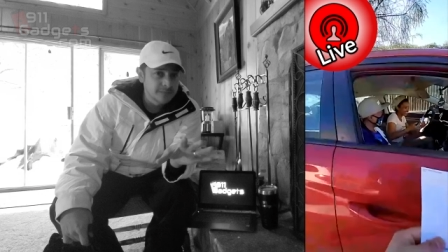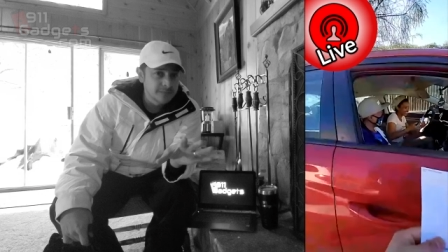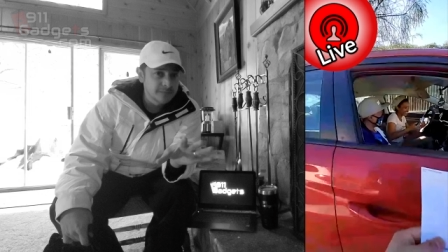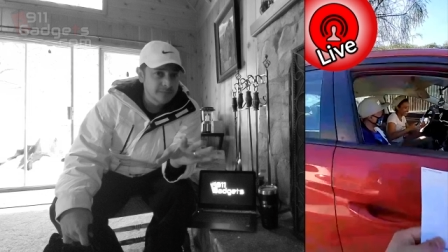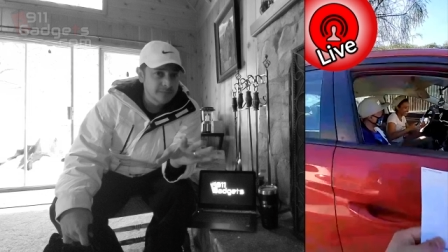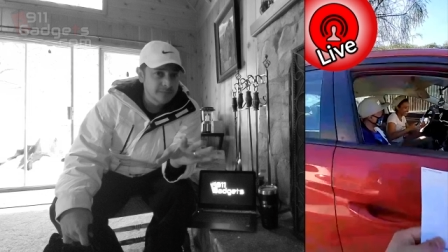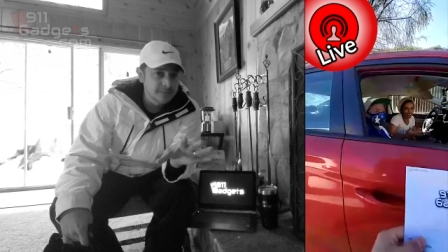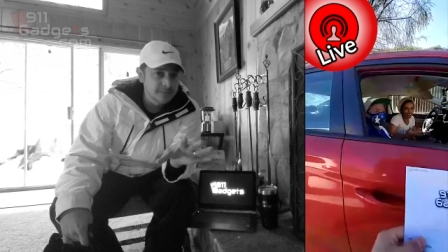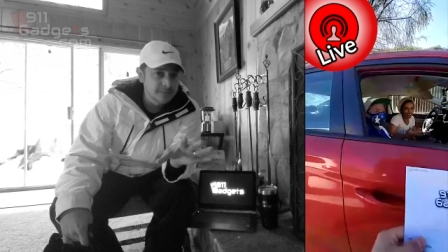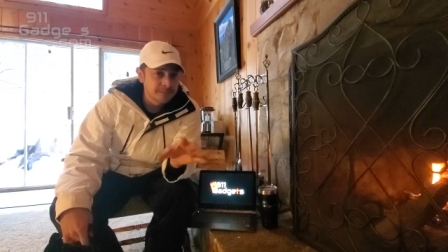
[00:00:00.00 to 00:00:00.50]

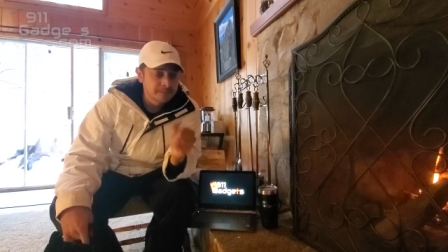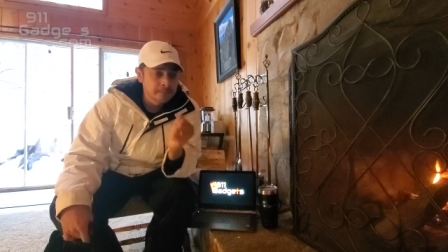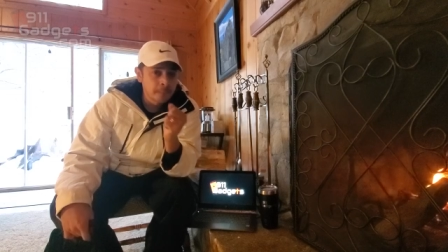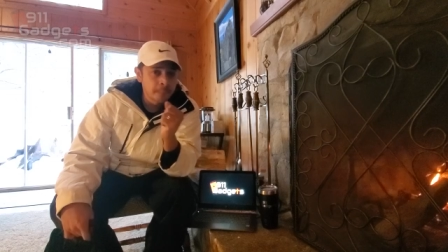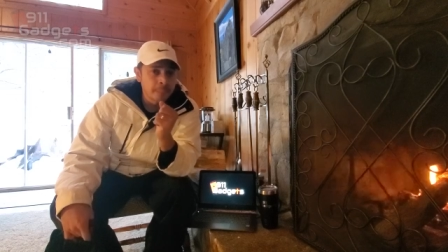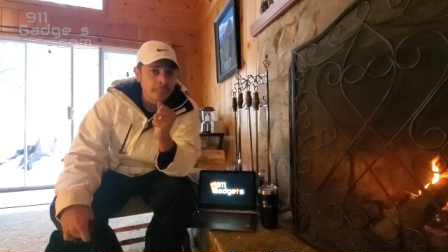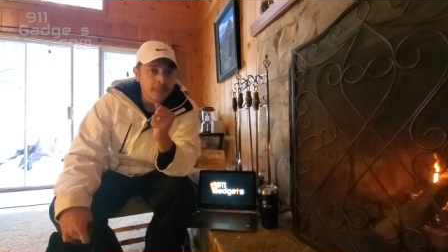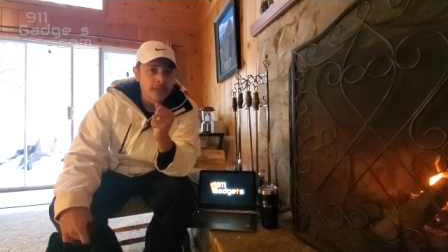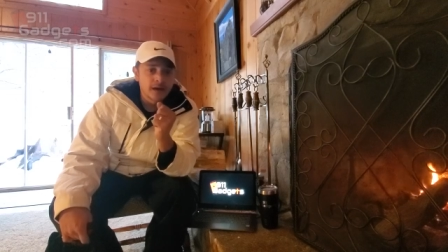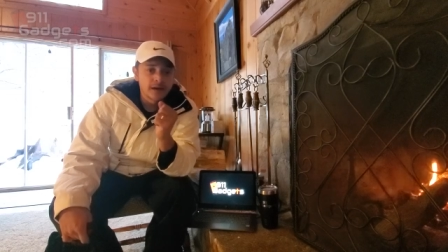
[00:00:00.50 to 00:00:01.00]
Right?
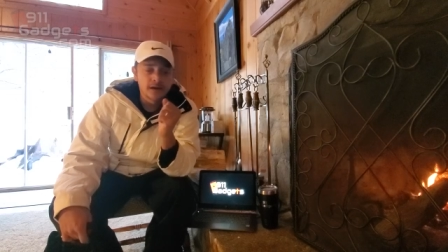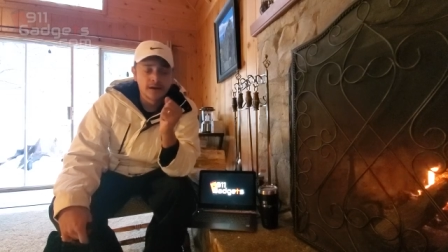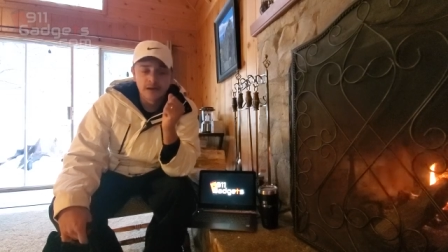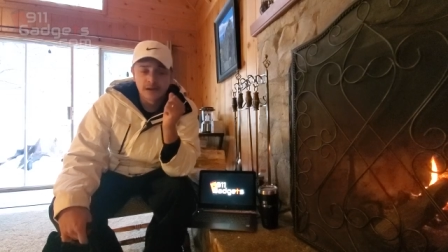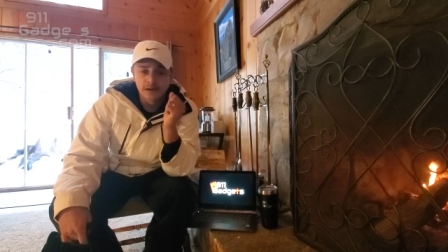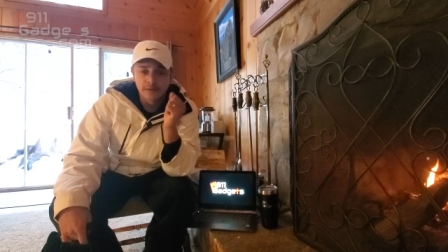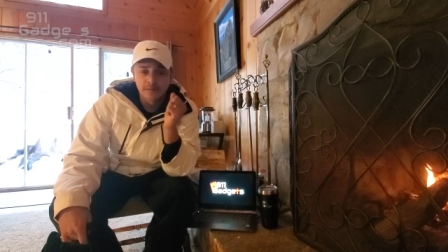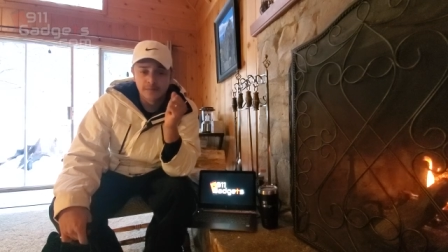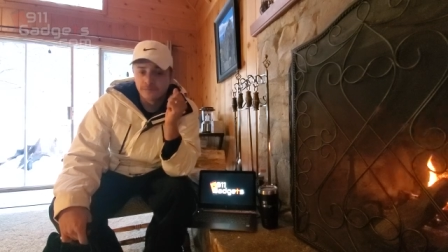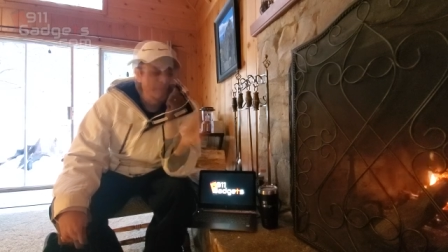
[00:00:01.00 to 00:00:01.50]

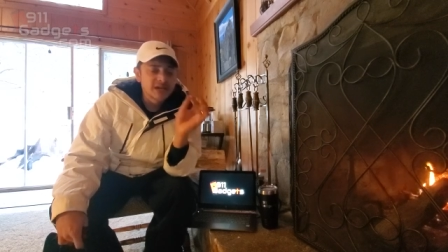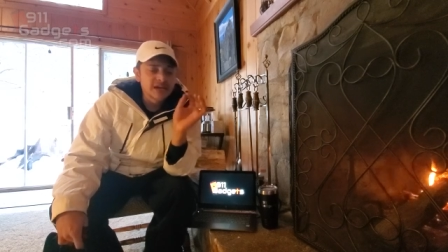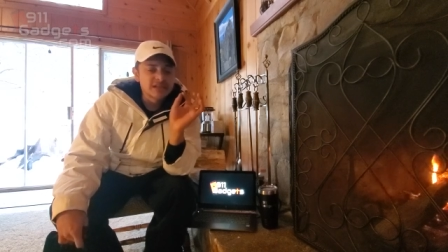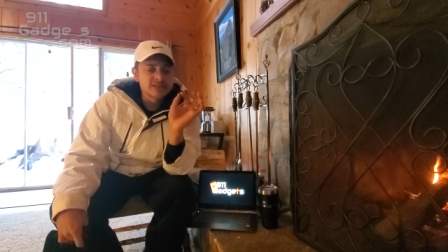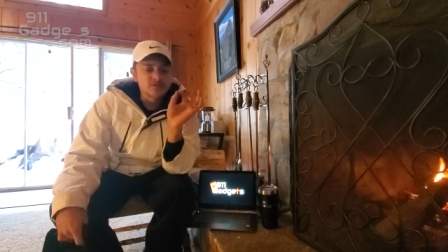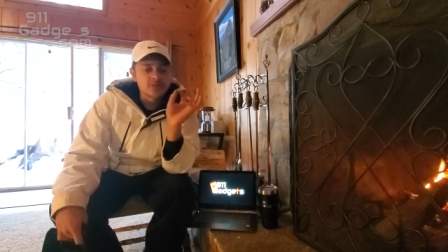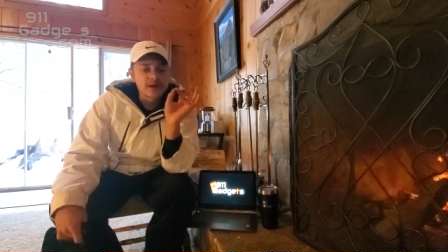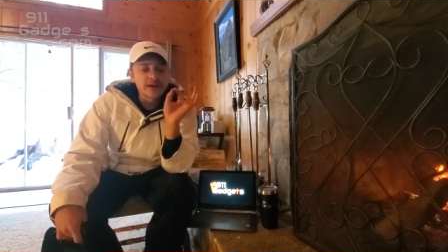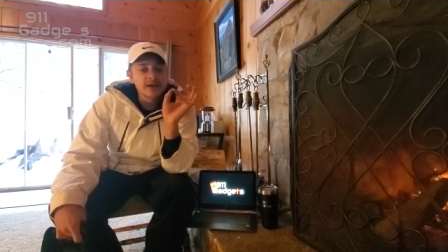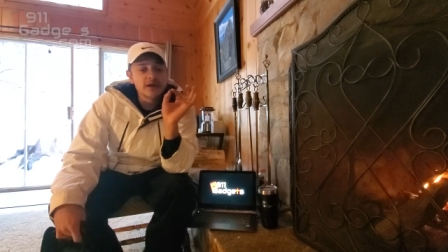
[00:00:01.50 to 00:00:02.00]
Um,
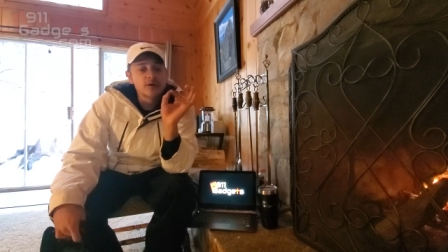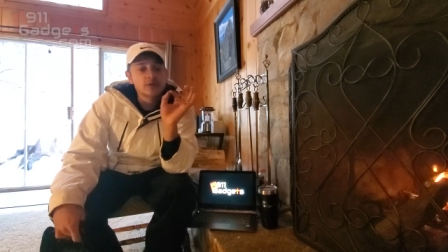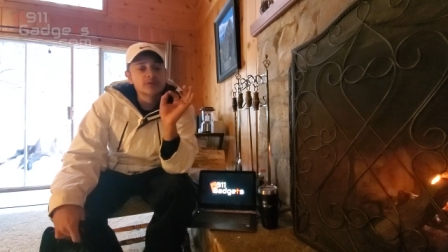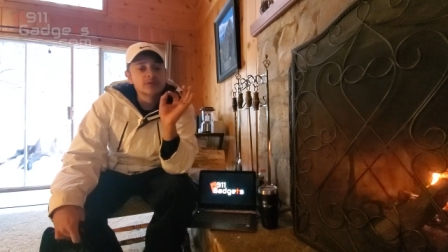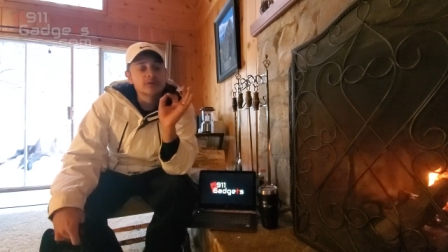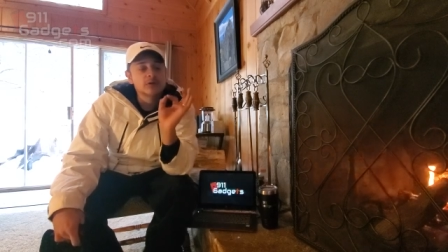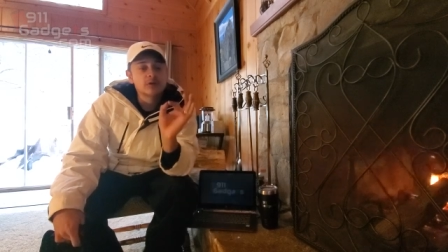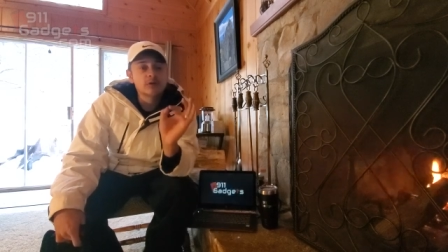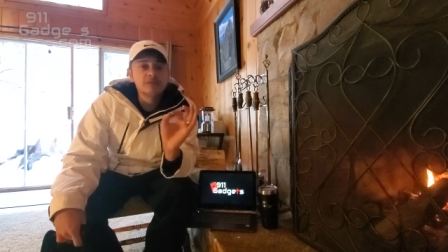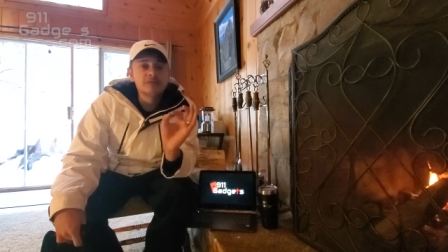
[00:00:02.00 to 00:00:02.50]
guys, right now
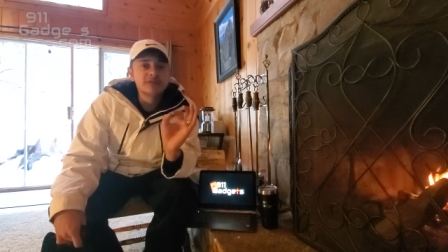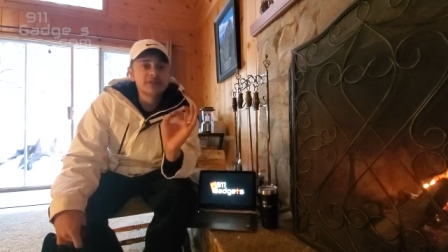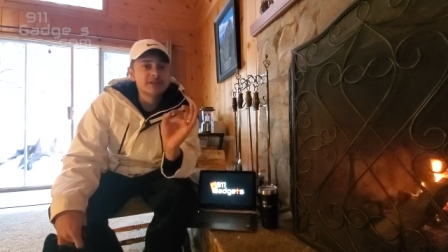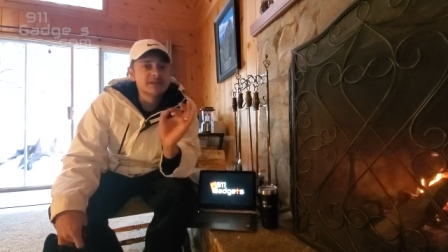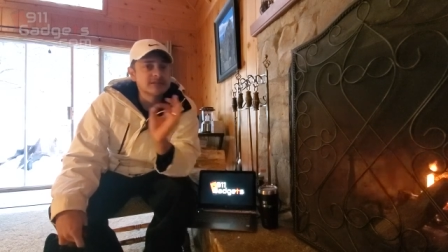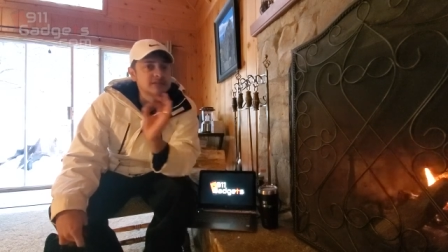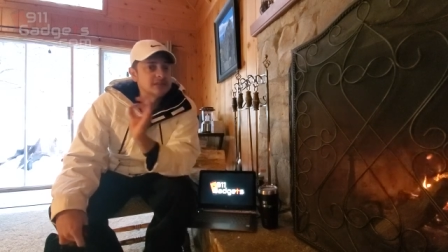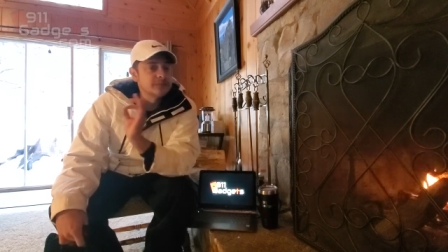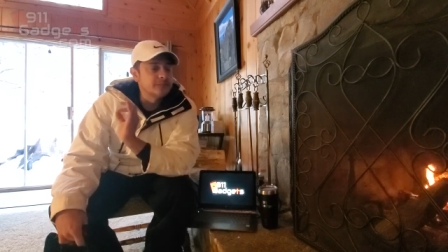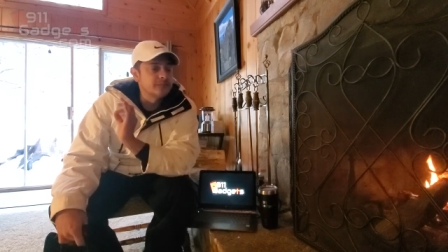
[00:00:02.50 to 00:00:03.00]
with COVID,
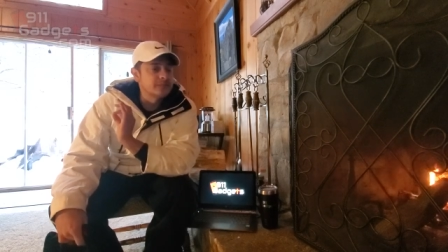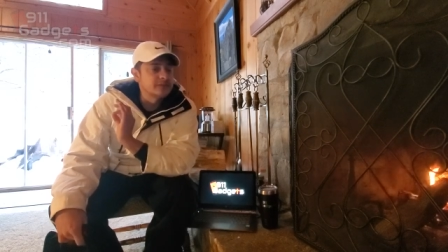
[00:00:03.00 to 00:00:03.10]
it's the,